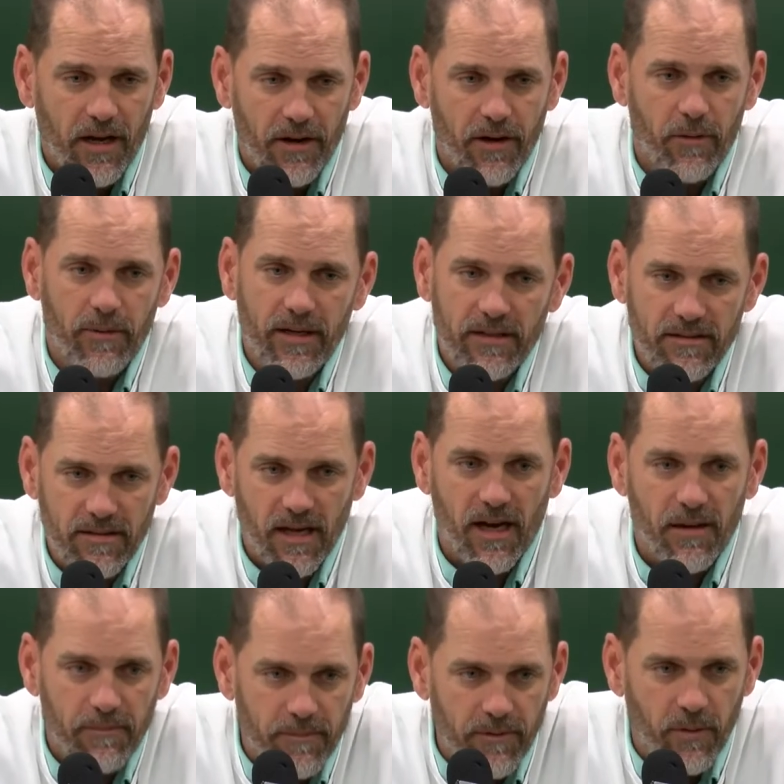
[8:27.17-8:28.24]
You know, we didn't
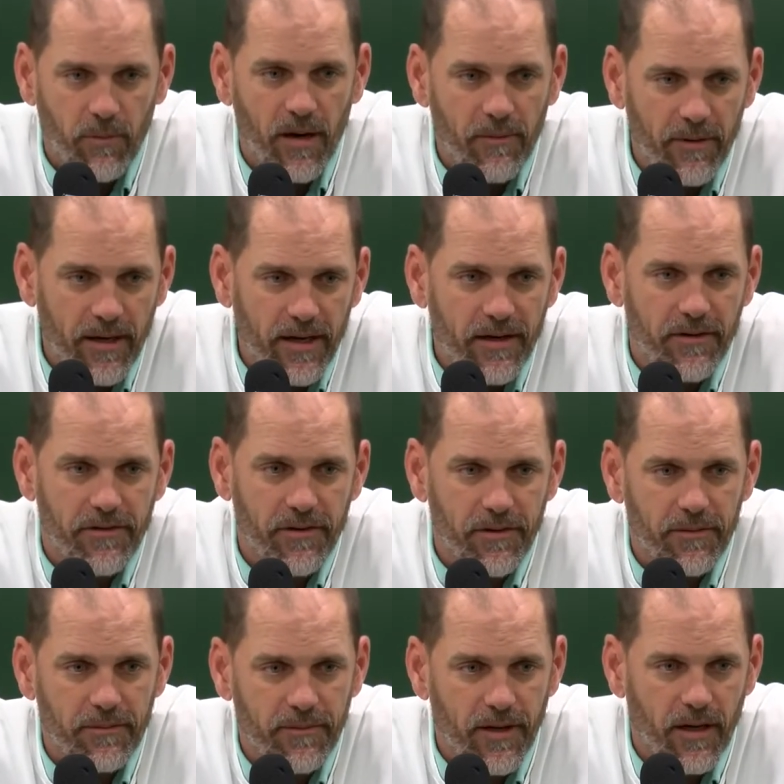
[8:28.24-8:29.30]
stop the way we needed to.
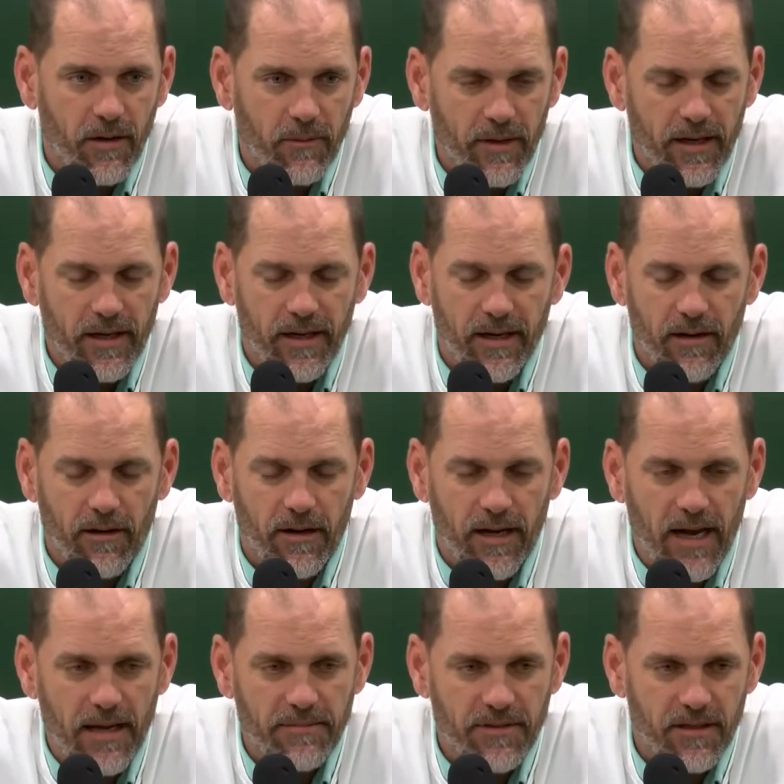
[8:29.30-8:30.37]
You know, we didn't get in our
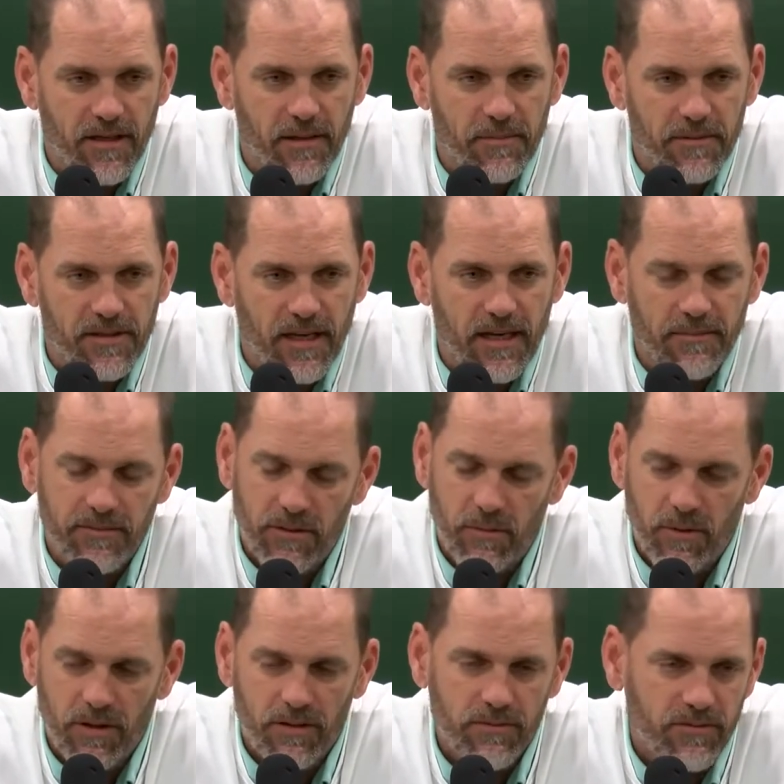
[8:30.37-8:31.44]
gaps a couple times, so
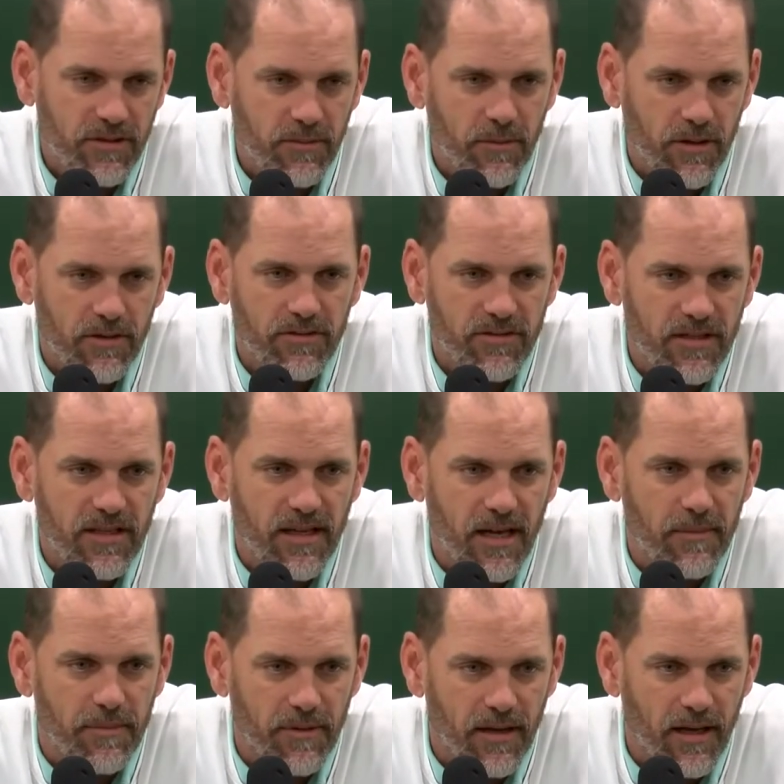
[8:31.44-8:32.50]
we're going to we're going to see
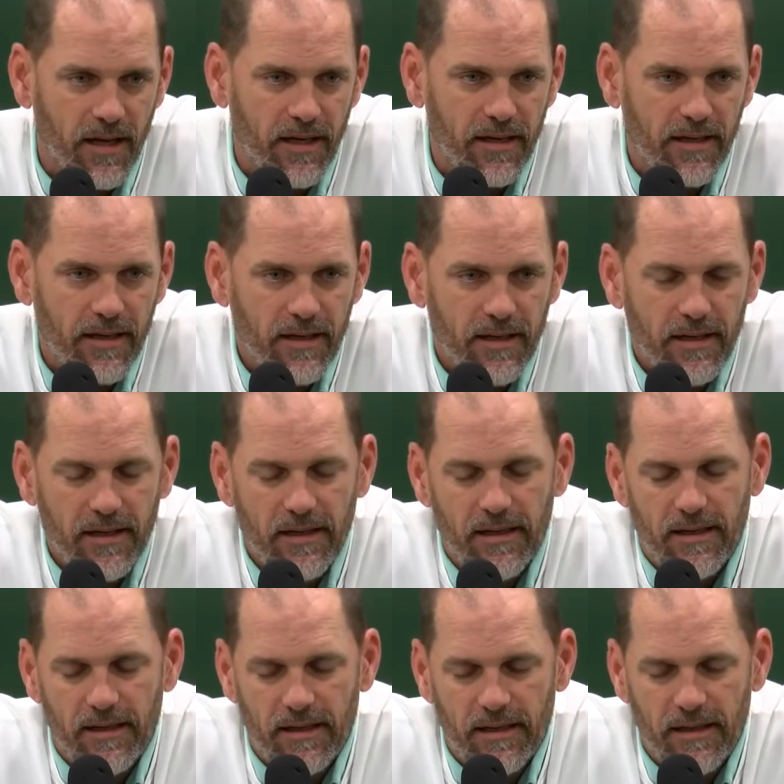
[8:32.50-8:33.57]
that play,
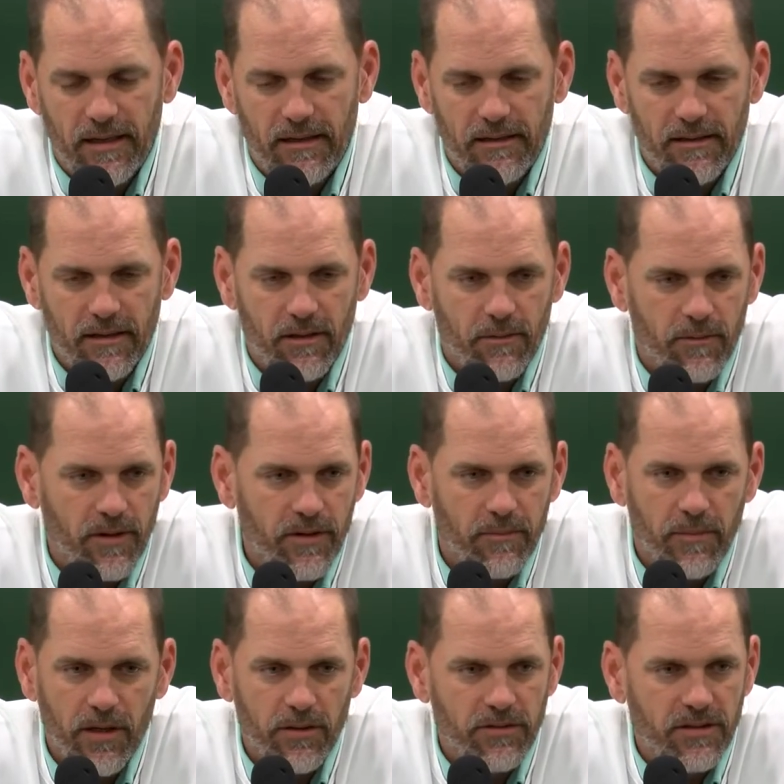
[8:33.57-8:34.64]
uh, and they're going to run
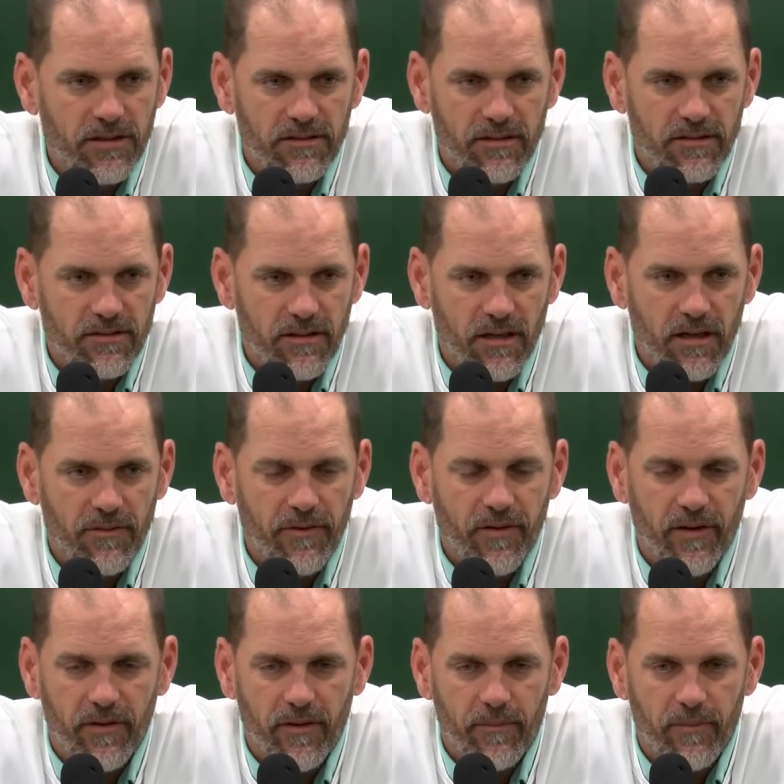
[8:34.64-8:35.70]
the motions and stuff,
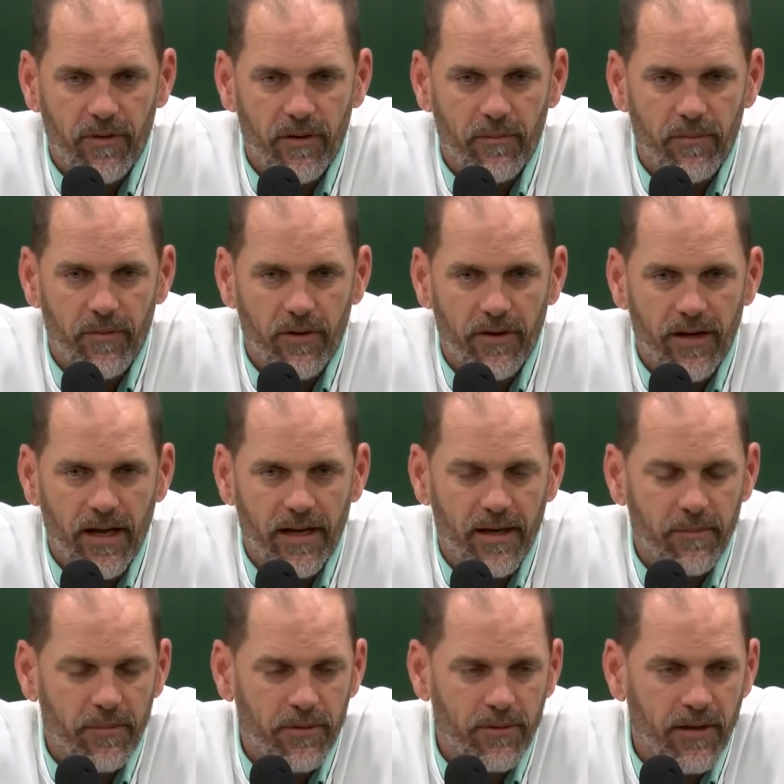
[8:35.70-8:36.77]
and then the, the, the,
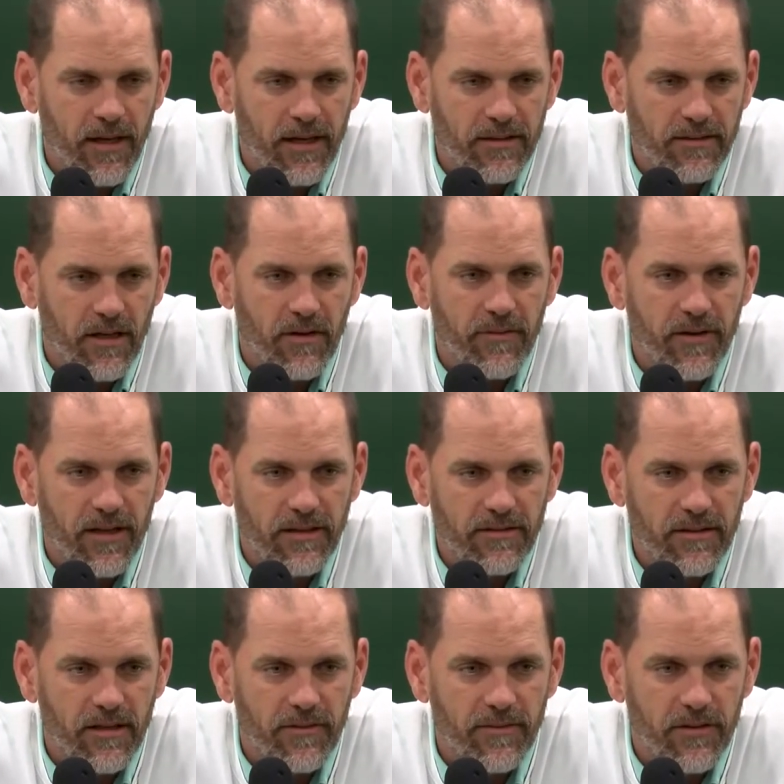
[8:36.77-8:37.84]
naked bootlegs off of that
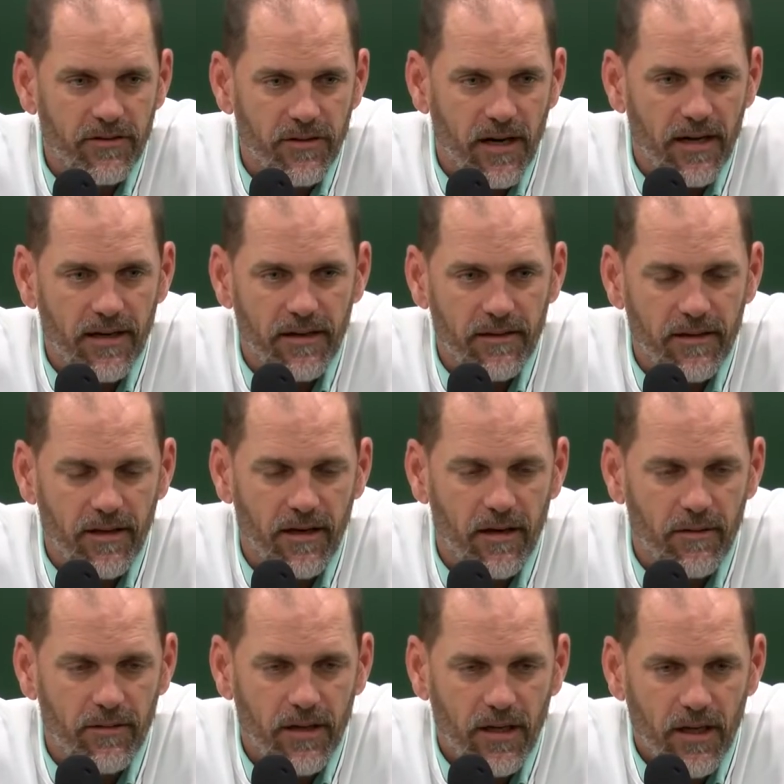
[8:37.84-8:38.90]
stuff to try to you
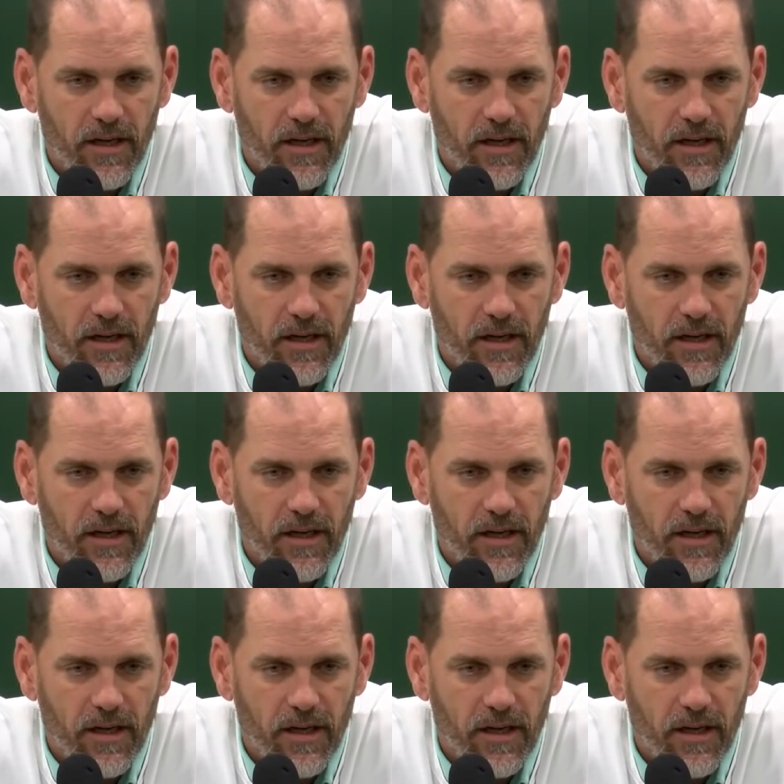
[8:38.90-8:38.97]
know